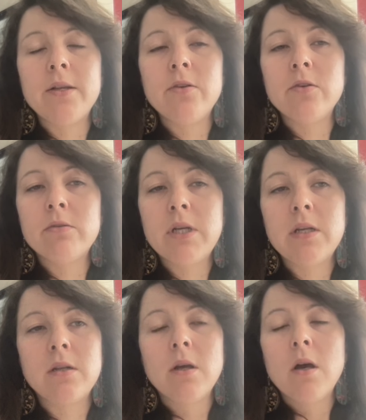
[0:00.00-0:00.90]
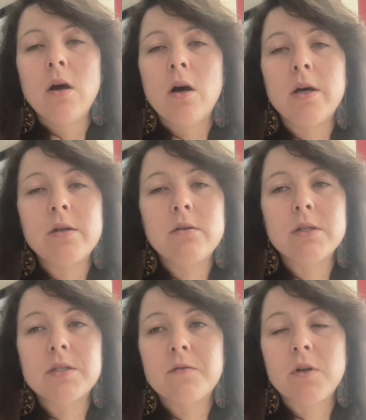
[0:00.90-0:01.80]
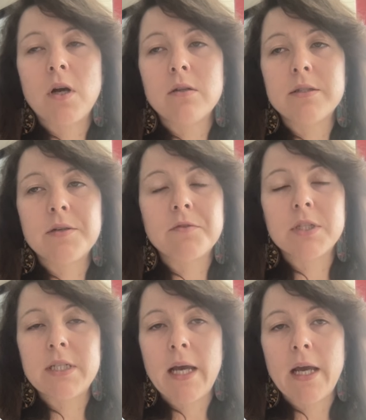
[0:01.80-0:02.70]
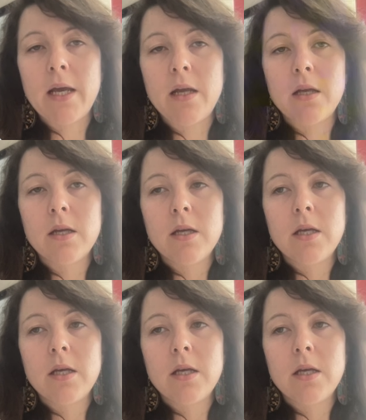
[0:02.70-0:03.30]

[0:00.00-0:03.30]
And you don't need hundreds of dollars every day